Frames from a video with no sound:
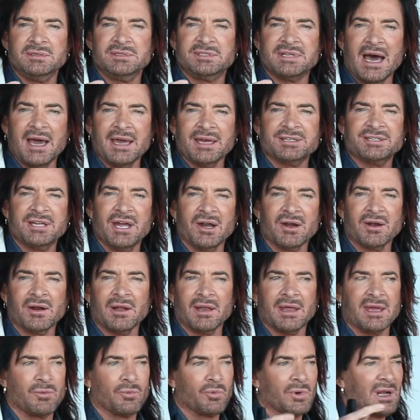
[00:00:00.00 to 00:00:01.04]

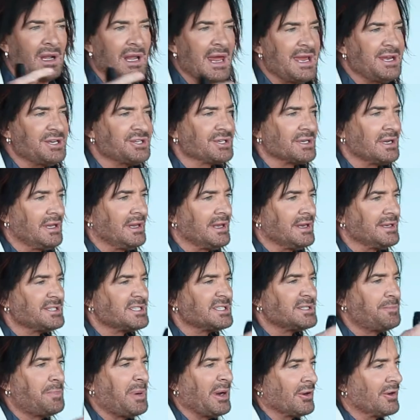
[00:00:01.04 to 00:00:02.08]
Dietarily, relationally,
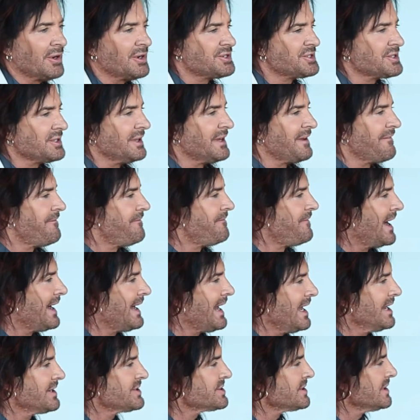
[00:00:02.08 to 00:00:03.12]
spiritually,
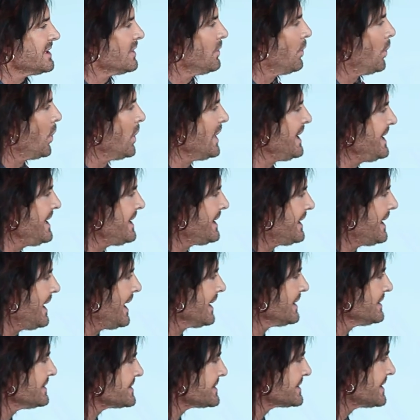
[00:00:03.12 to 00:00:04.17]
financially, we
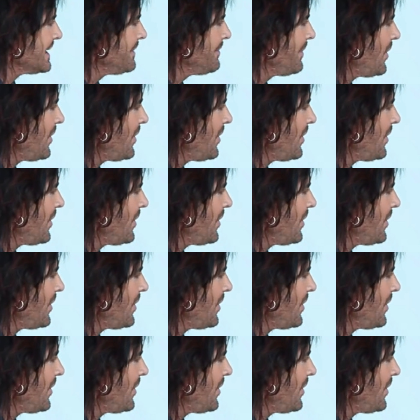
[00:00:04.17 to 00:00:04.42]
can't stay